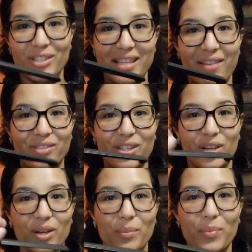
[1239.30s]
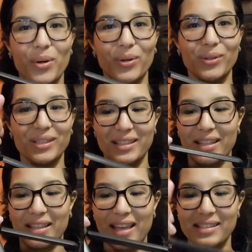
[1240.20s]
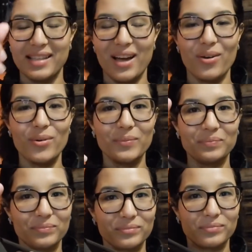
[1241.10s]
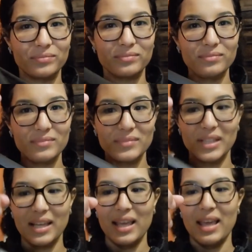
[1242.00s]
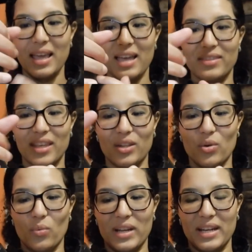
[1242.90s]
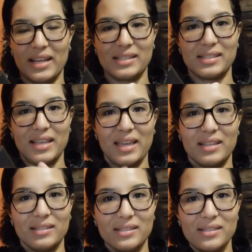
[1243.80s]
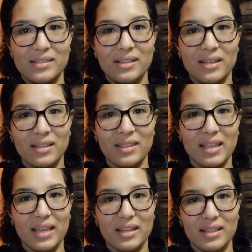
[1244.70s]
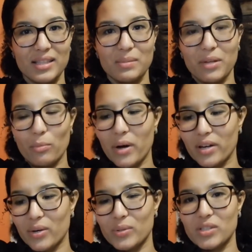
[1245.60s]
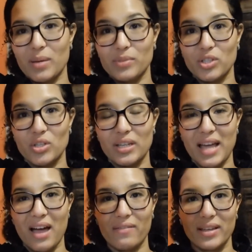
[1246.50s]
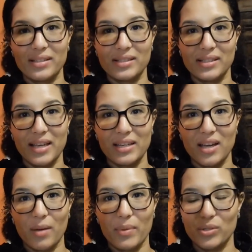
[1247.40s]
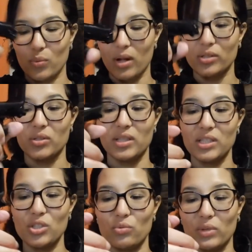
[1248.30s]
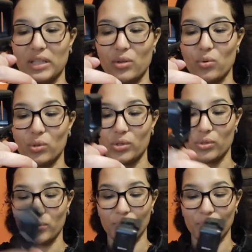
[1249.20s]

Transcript: have to pull the legs out, and then when it extends, then this middle part goes up so you can have it standing up as well. So this is really cool too.